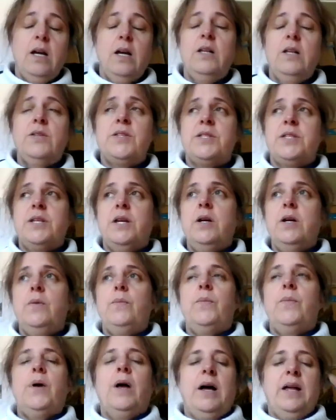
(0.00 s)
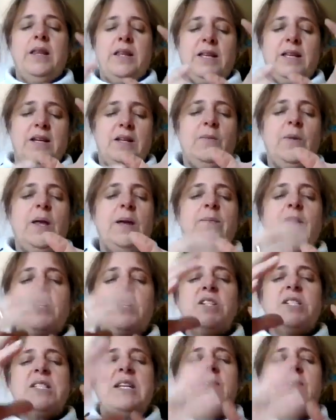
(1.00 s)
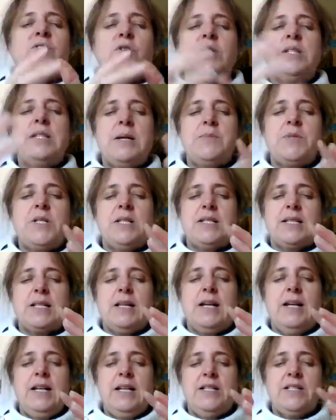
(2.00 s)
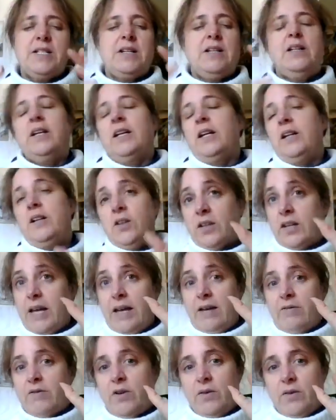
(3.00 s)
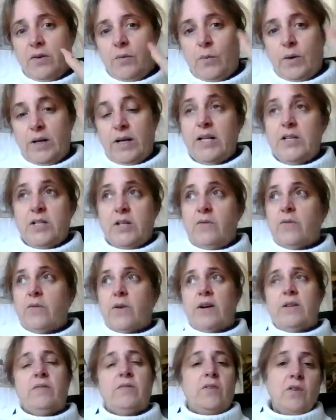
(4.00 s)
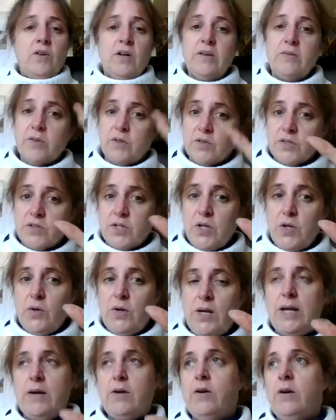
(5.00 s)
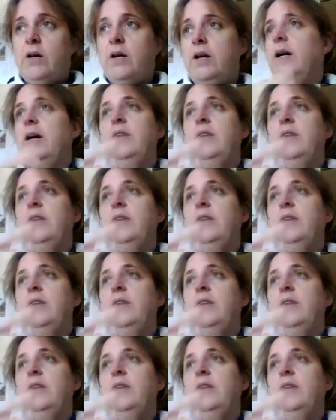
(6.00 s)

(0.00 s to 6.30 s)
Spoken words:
And so I just have to adapt it slightly to kind of go, look, when I do 4 add 4, I've got 2 here.